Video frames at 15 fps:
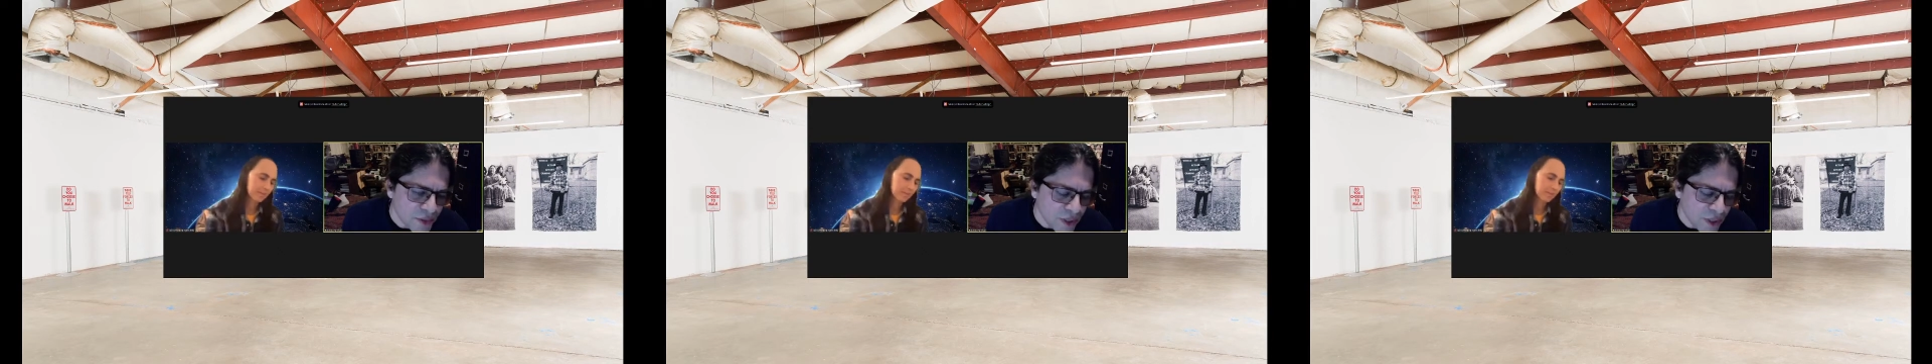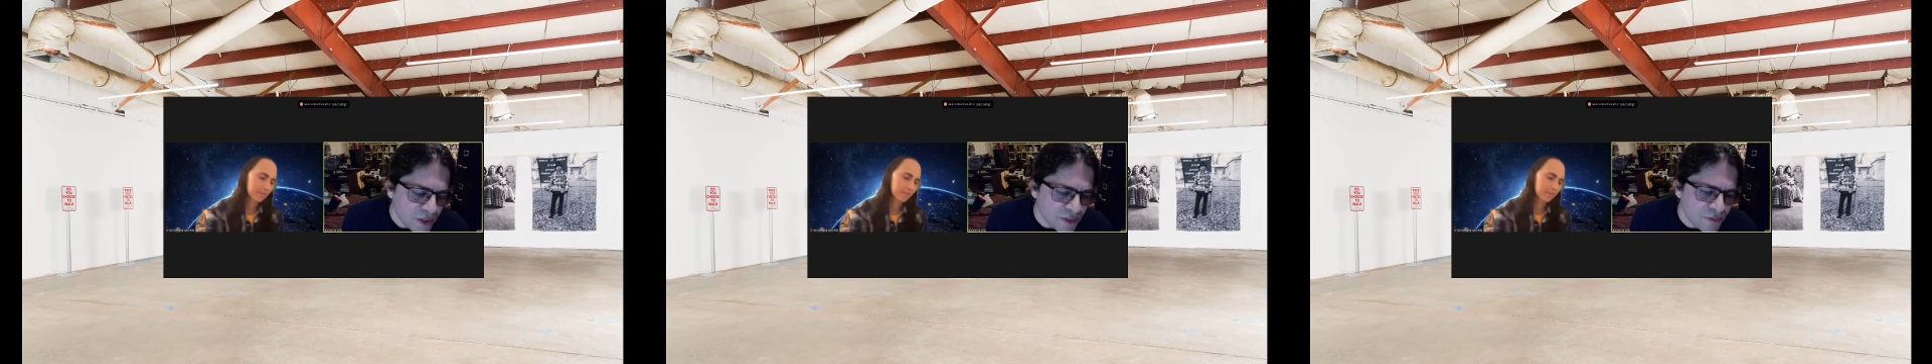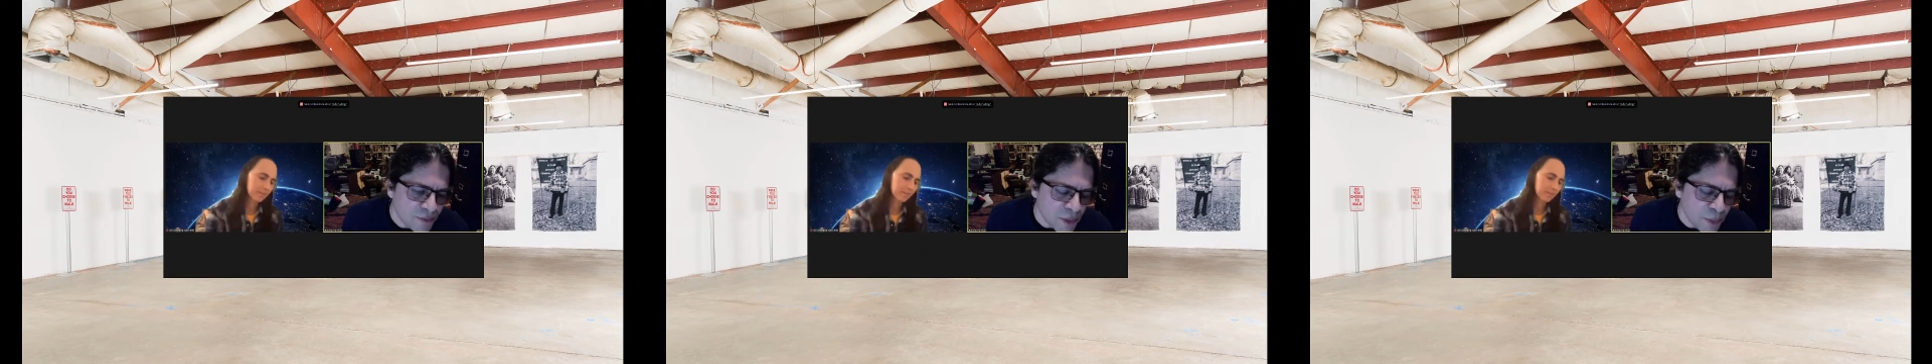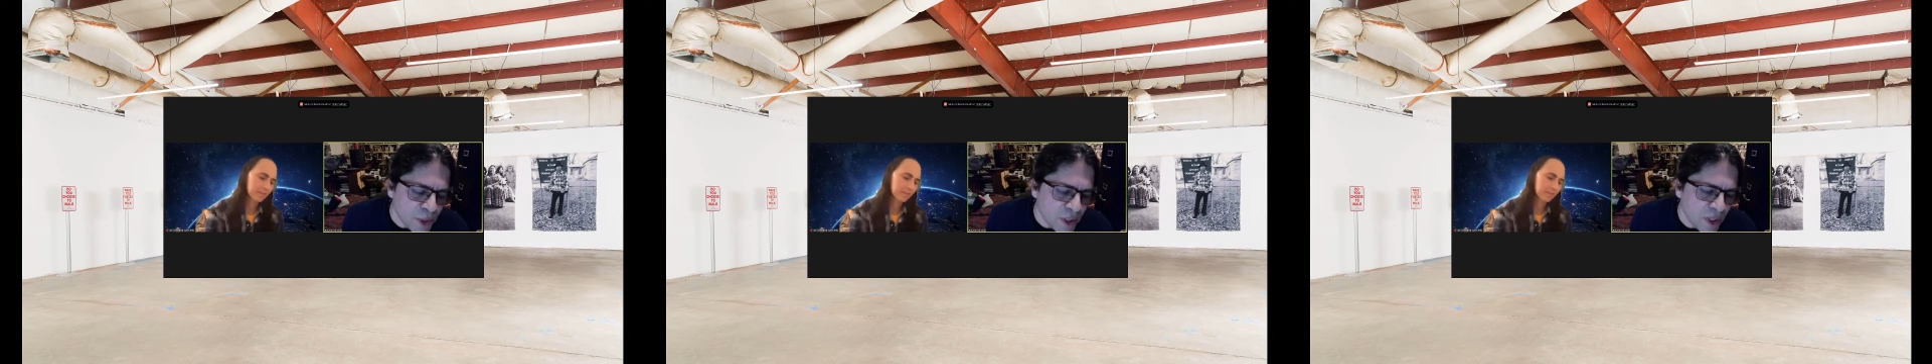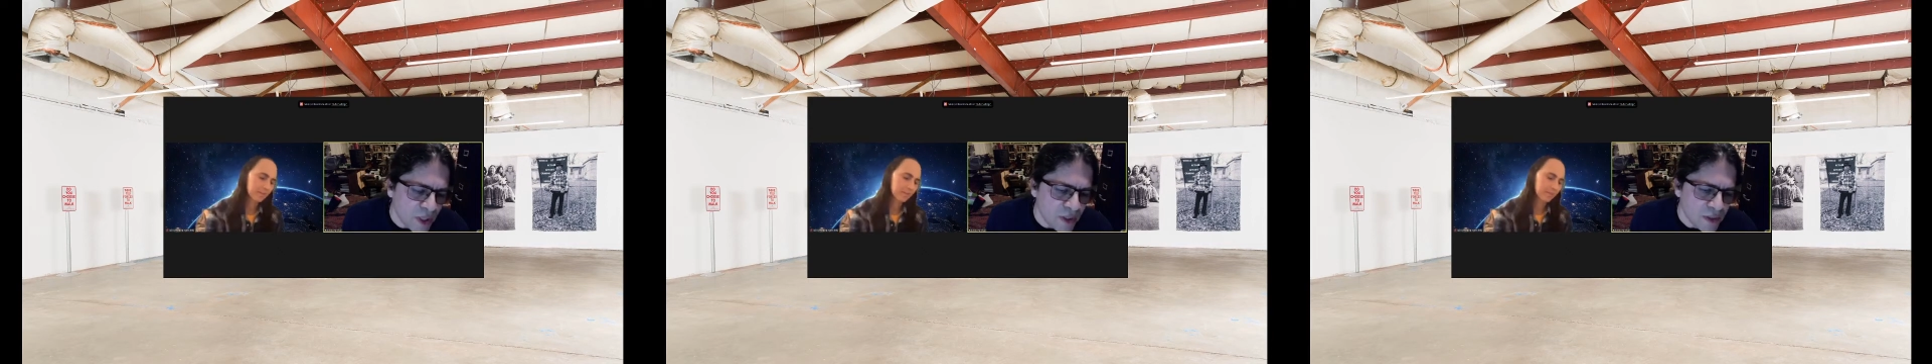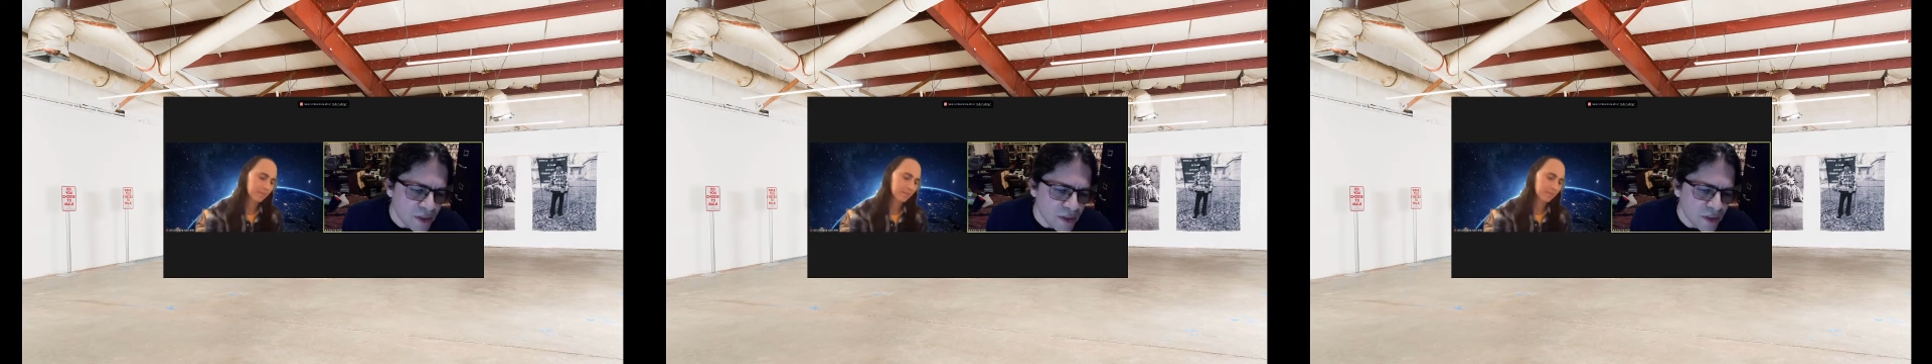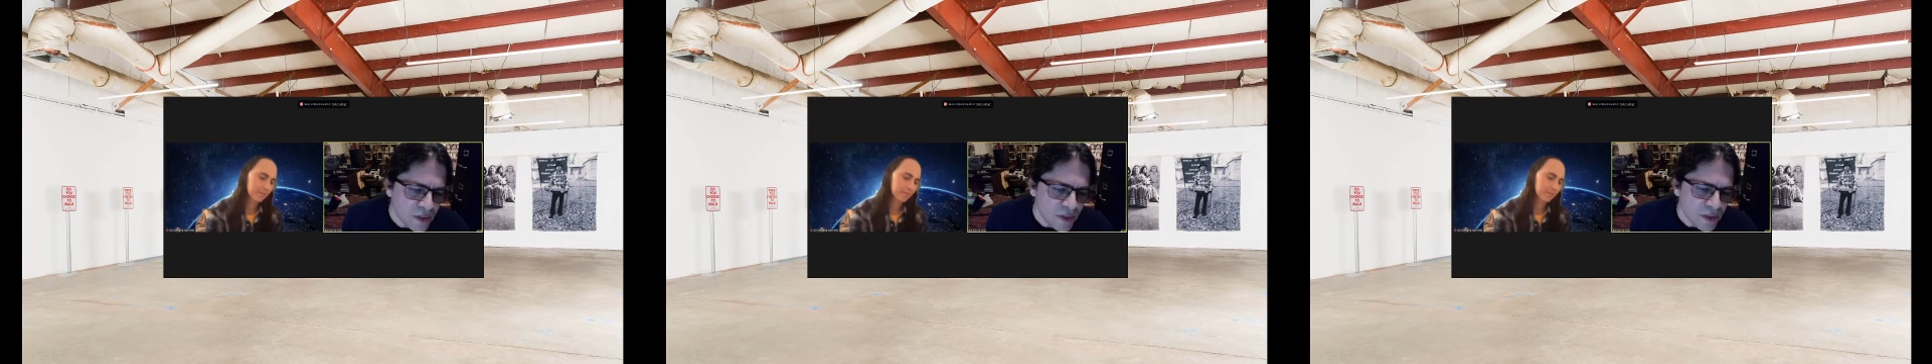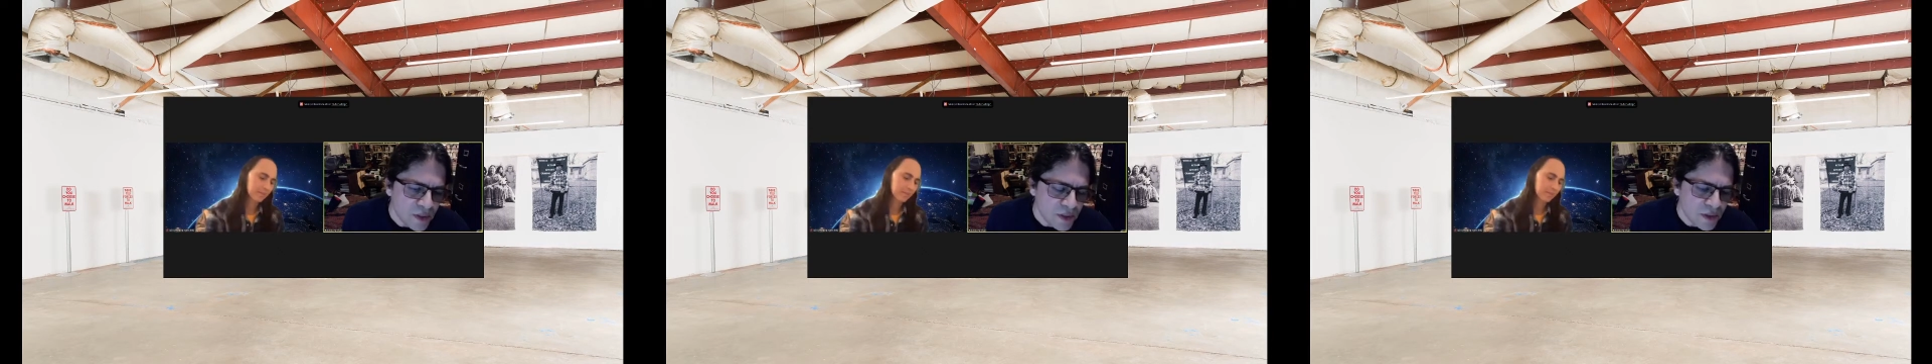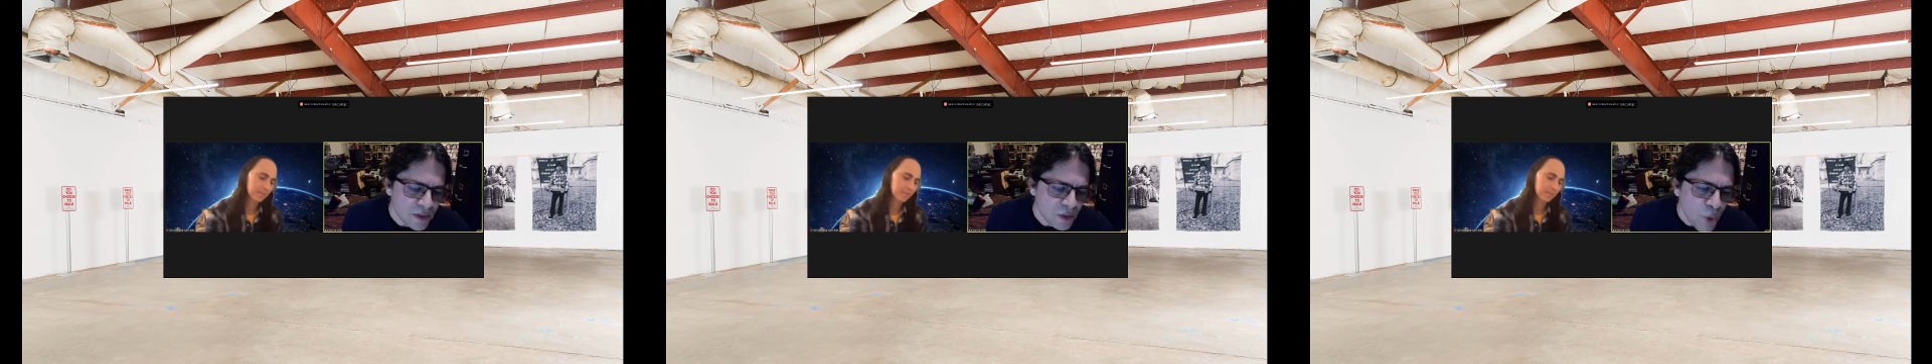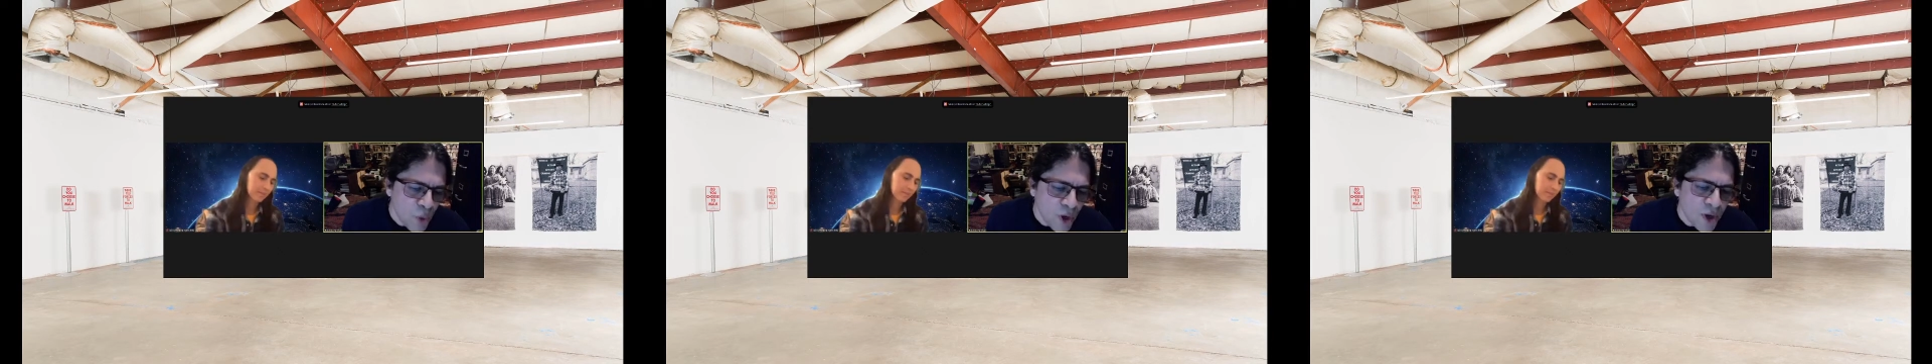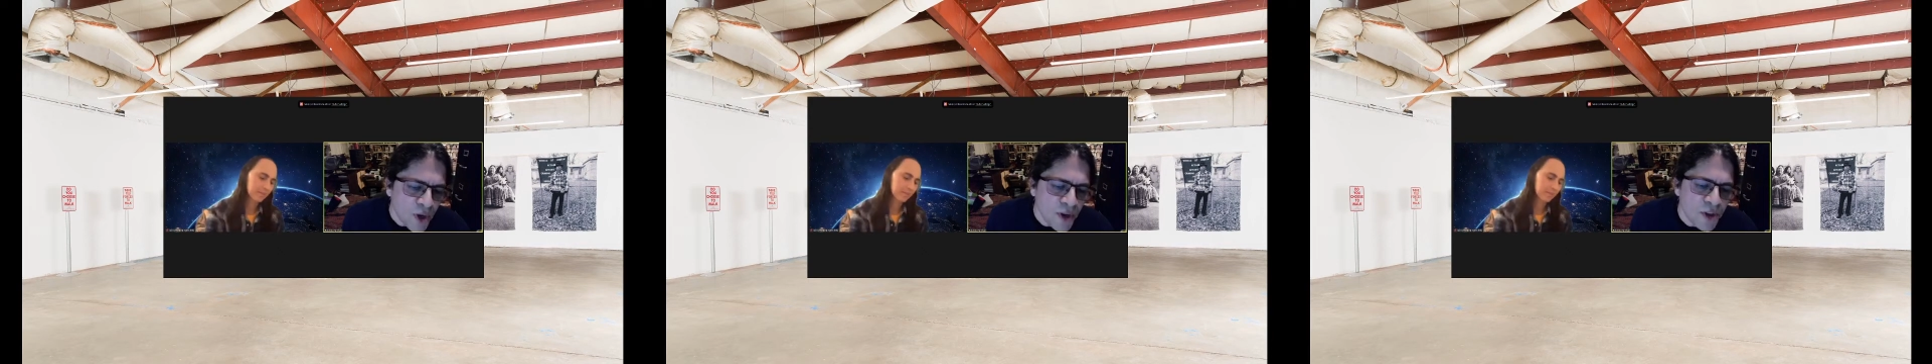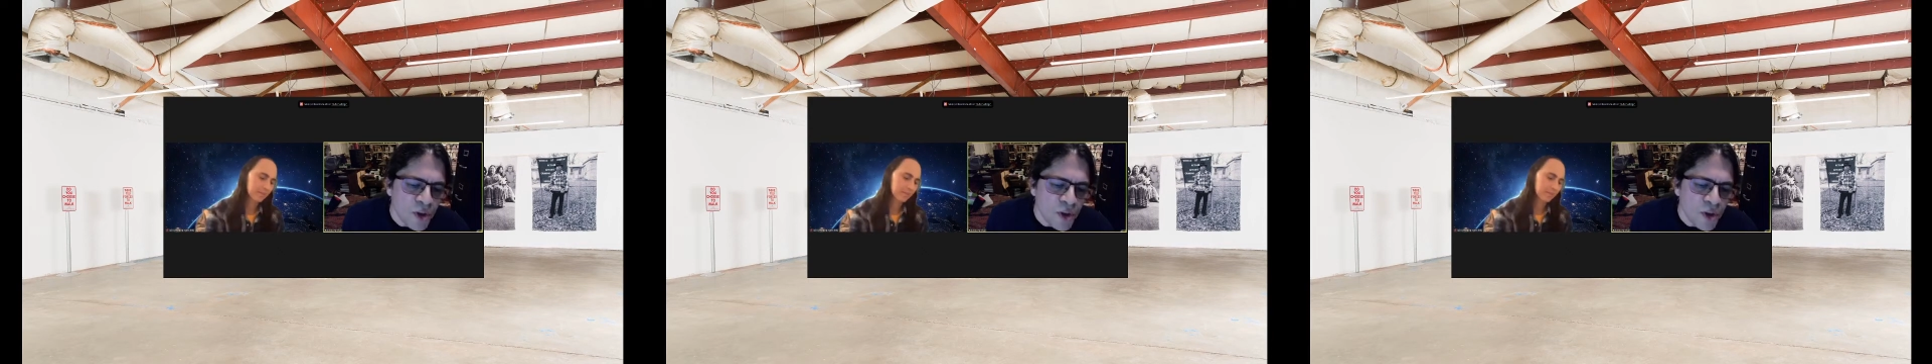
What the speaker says: of Mobilla, wearing